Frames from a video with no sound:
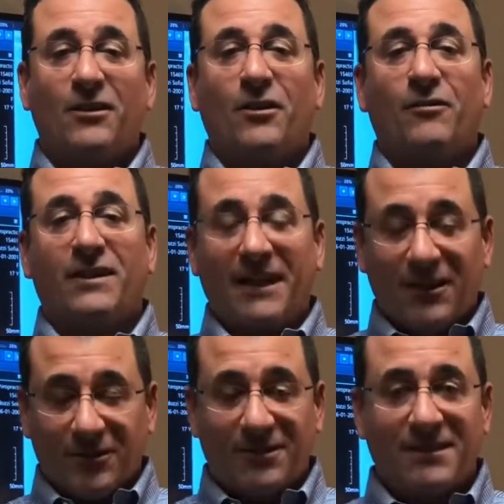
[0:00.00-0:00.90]
Over the
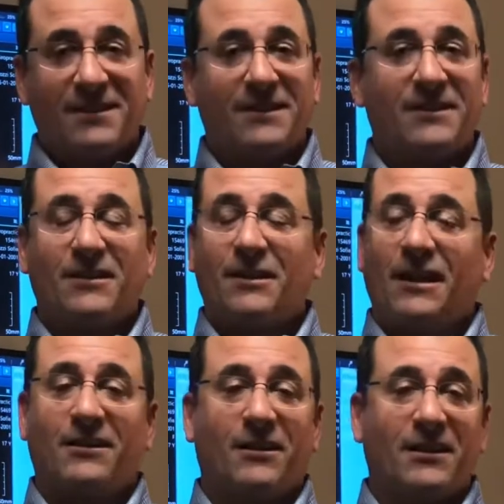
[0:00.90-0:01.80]
years,
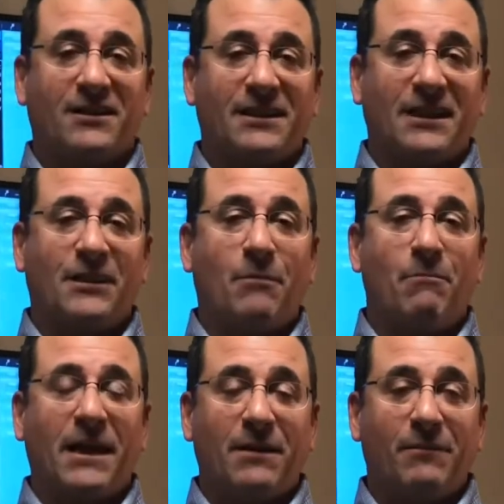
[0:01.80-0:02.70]
I'll tell you, I've seen
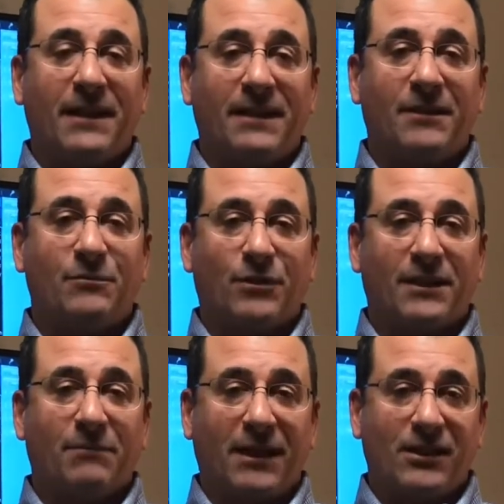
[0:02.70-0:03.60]
many
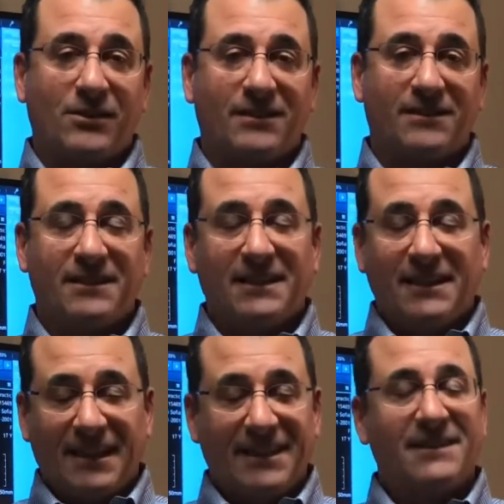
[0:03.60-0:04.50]
pregnant patients,
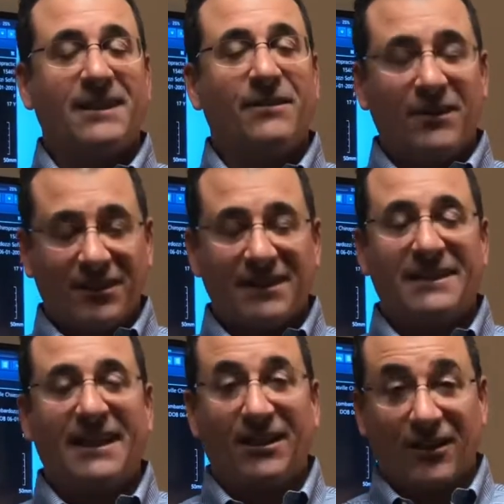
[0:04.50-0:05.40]
and just to give you an
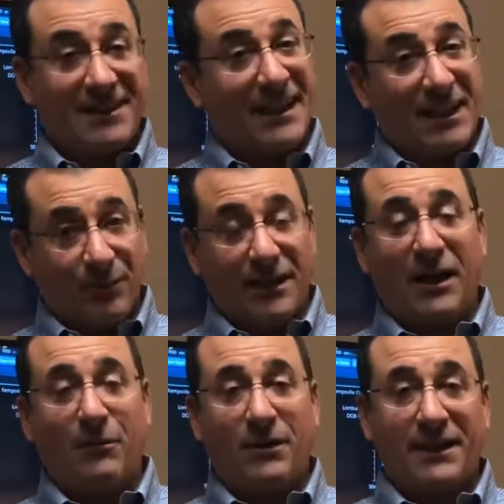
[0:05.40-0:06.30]
understanding on exactly what
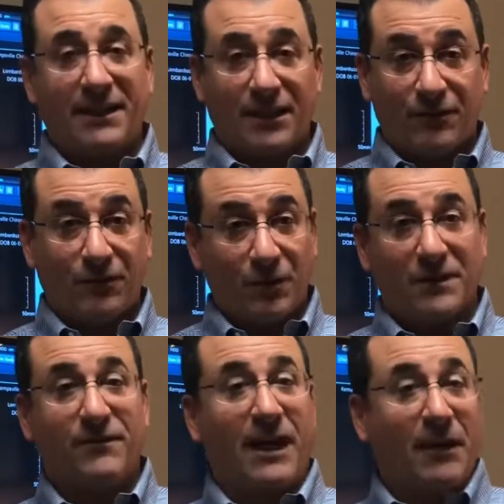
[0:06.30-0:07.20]
chiropractic is
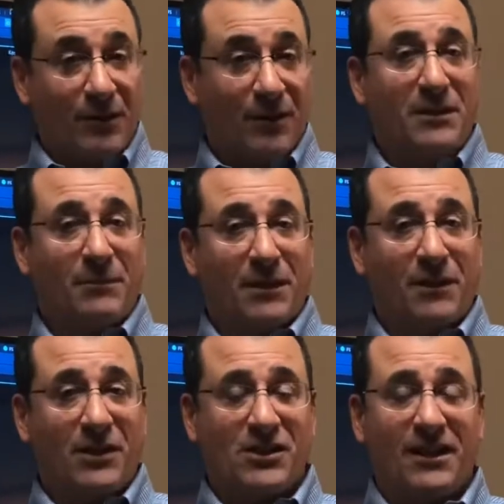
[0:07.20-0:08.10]
first, if you happen not to be a
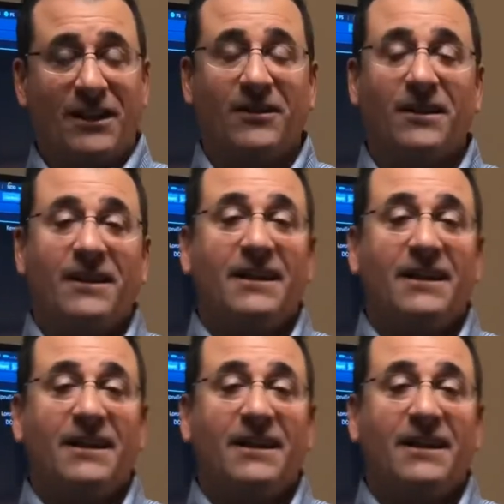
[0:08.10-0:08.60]
patient here,